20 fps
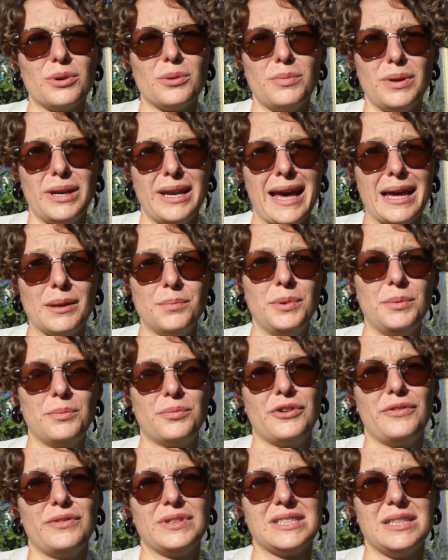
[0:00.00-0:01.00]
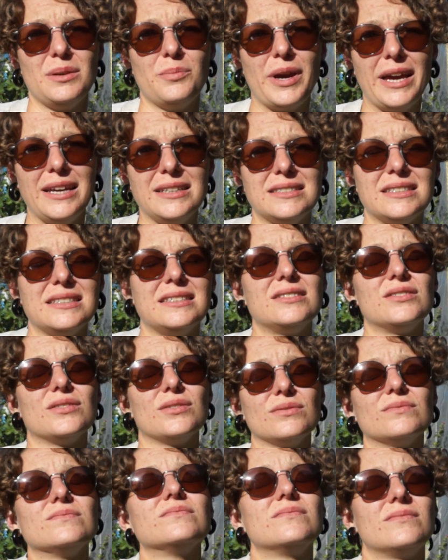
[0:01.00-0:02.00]
wood, but it had been previously painted, so
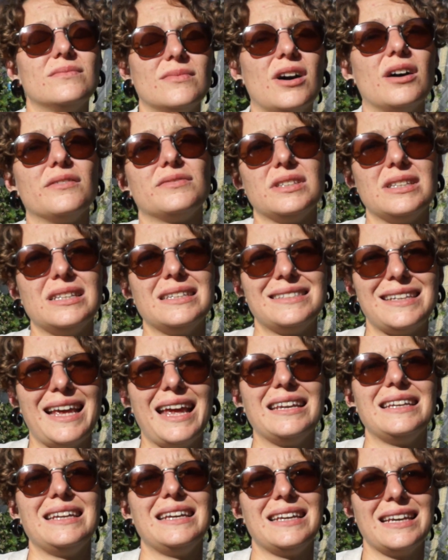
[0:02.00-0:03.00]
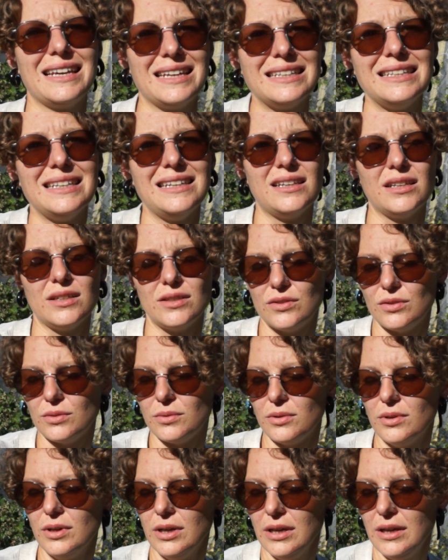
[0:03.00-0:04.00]
after the sanding it needed to
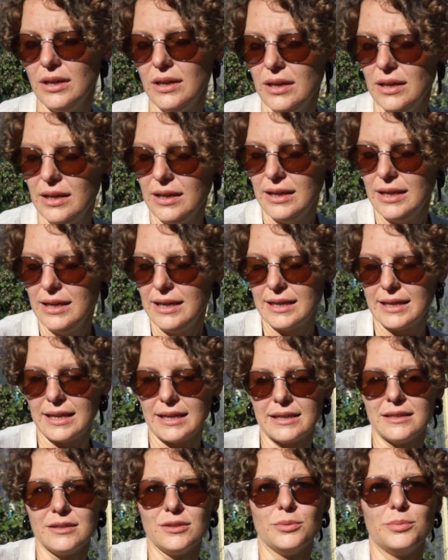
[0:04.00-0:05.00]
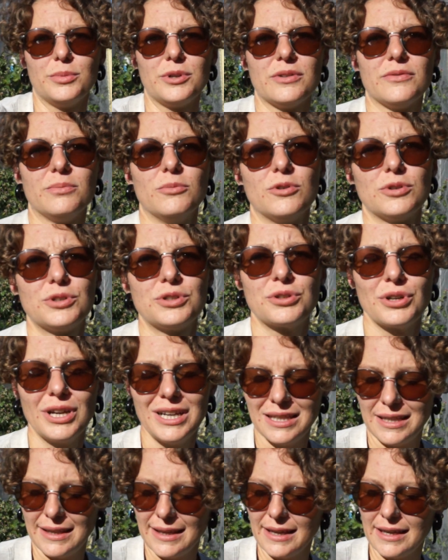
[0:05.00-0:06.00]
get a little bit of more
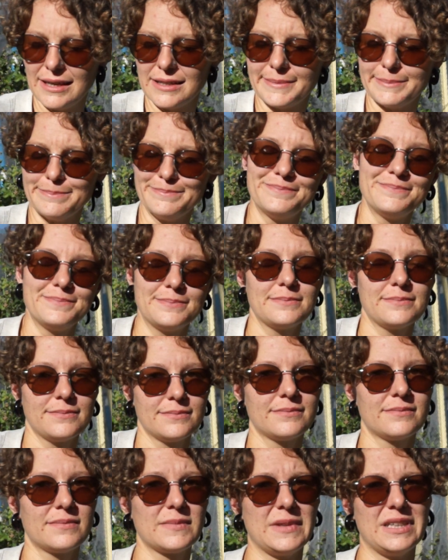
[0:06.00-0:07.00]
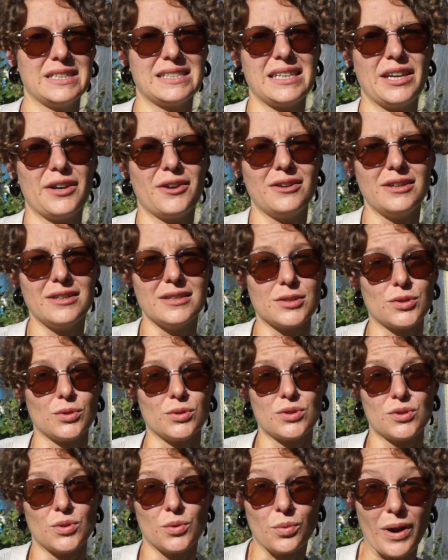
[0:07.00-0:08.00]
treating. This area is
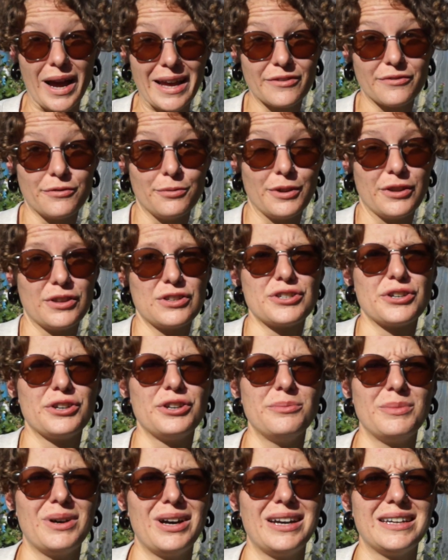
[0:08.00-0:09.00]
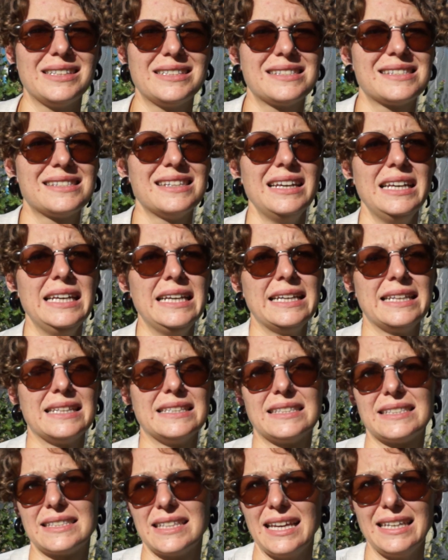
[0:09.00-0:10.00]
also rife with termites,
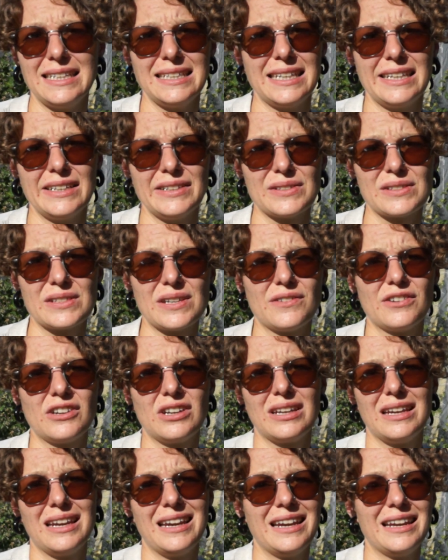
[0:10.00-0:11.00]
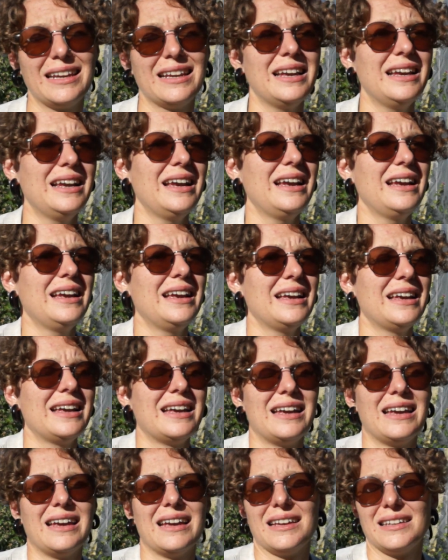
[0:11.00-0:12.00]
the sun kills everything,
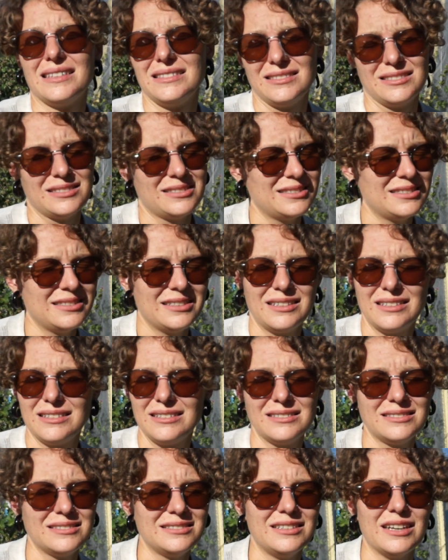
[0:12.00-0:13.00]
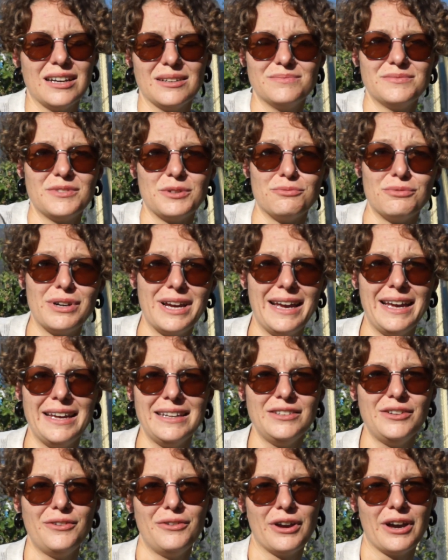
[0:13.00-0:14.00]
and yeah, the
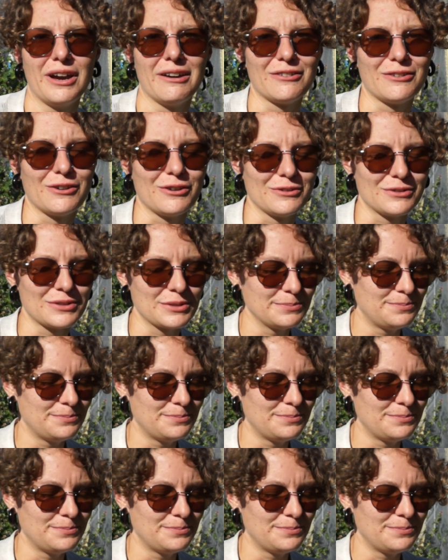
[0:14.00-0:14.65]
rain, you know how it goes.